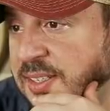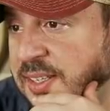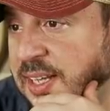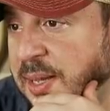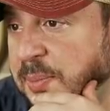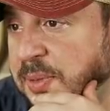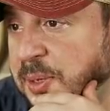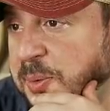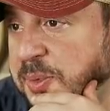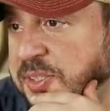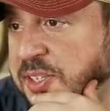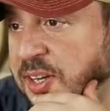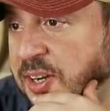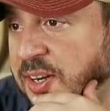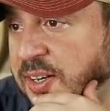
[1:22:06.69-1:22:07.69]
Yep, it was
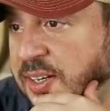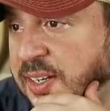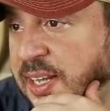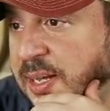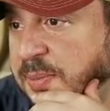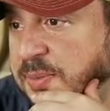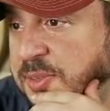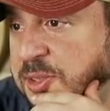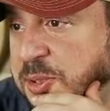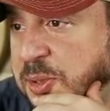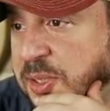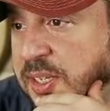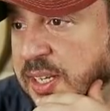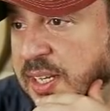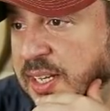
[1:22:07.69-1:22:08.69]
her. Yep,
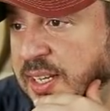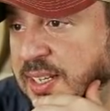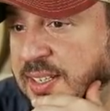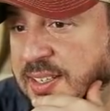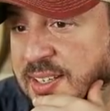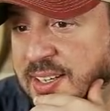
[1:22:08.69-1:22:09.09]
Julie.